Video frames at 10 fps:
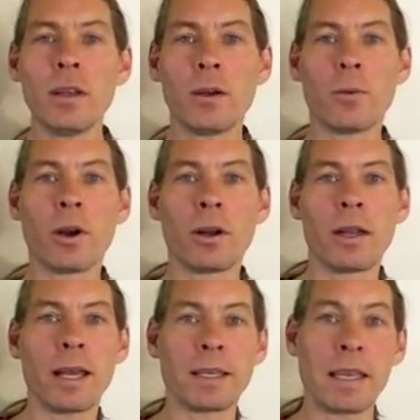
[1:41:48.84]
wear
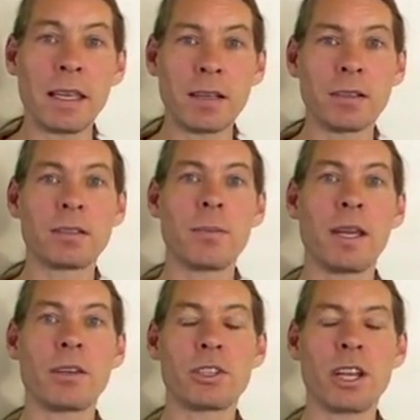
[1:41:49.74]
heels to
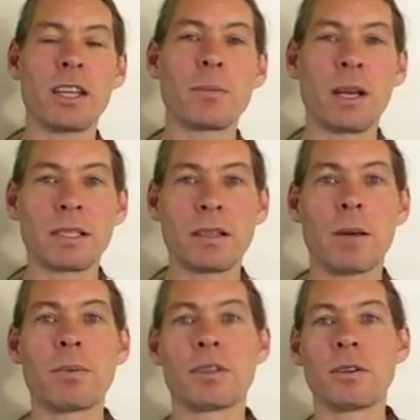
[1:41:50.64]
make your Shanks muscle
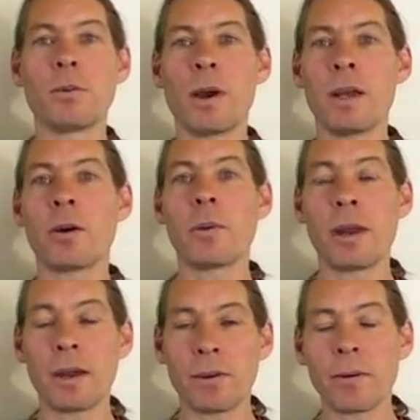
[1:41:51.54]
up a certain way or
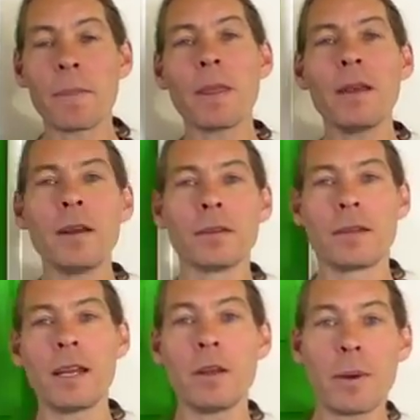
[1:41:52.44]
whatever. So
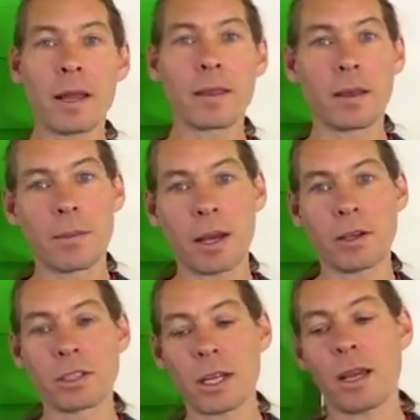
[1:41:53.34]
then you might think about
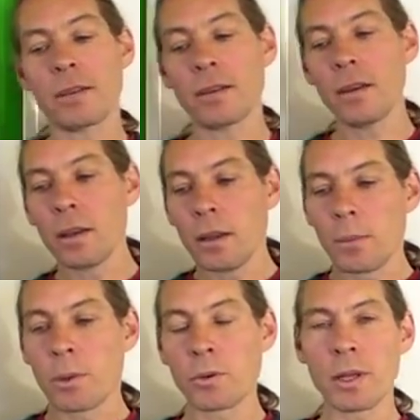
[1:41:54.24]
your Shanks.
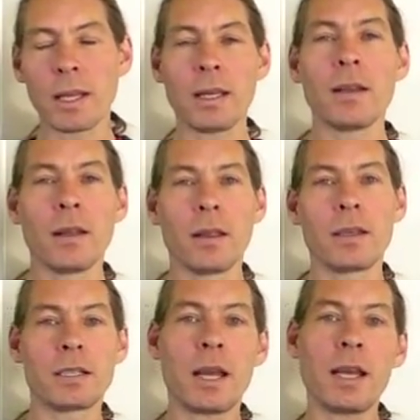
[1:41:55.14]
But really, the
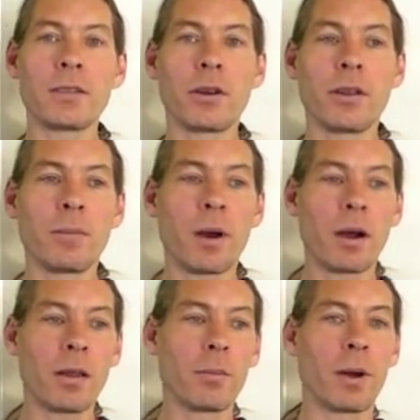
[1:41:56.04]
Shanks are the
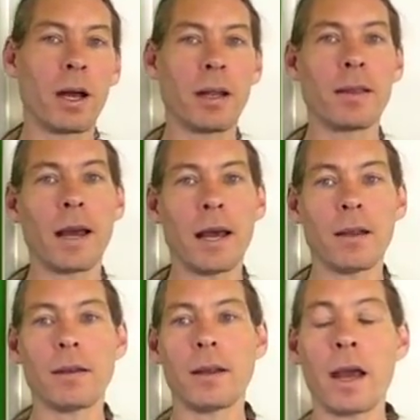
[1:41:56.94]
part of the body
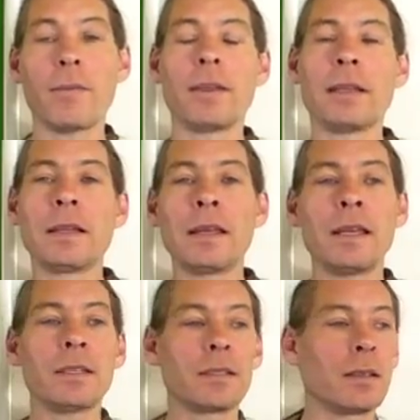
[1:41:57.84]
that have the
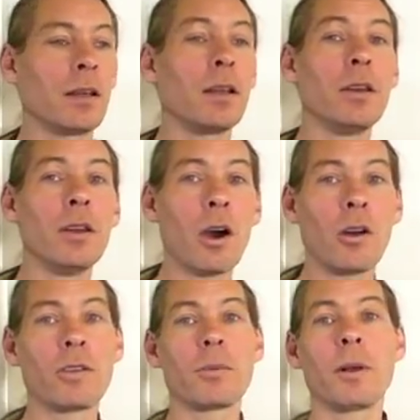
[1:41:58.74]
least
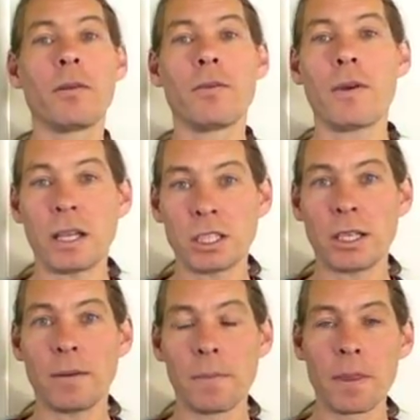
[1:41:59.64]
noticeable
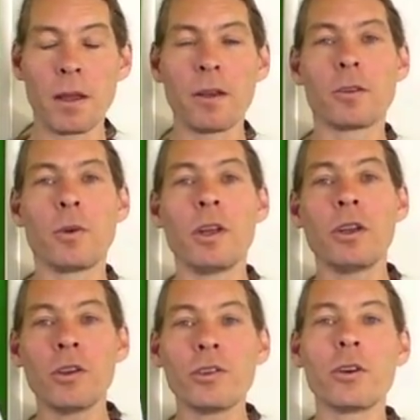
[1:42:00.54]
function. So when you
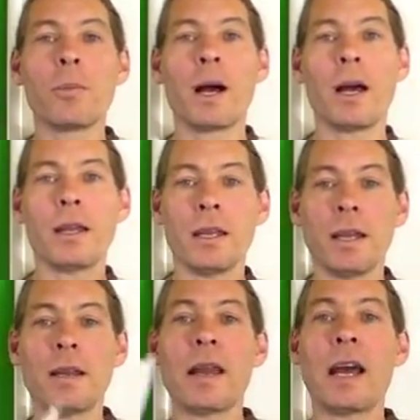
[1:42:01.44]
use your body
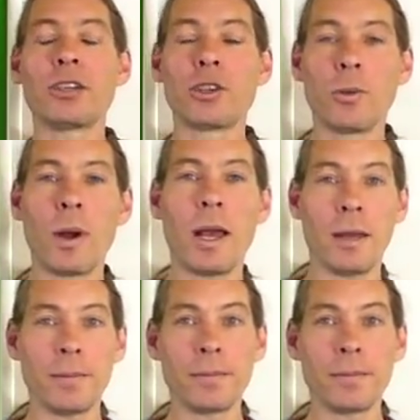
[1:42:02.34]
in a natural way,